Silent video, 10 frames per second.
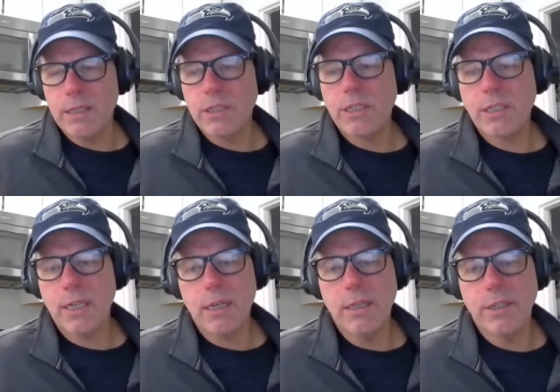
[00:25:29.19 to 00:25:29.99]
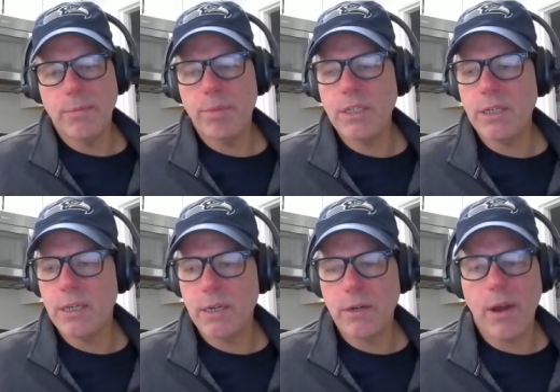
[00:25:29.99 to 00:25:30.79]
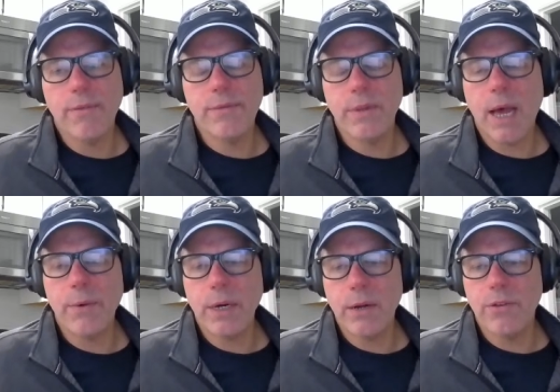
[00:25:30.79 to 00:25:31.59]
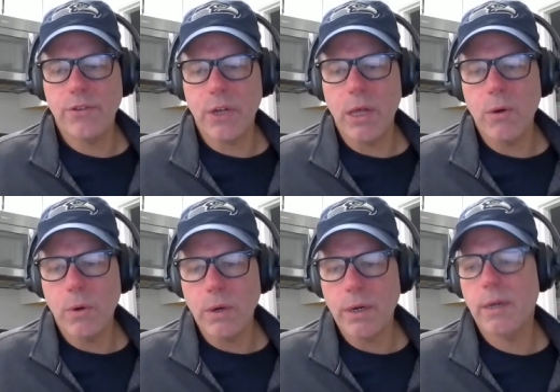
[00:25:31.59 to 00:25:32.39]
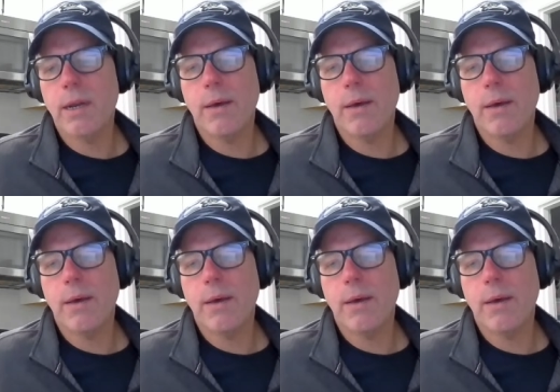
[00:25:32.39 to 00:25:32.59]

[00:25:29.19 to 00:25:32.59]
a single engine piston aircraft, I want to hear the stall horn.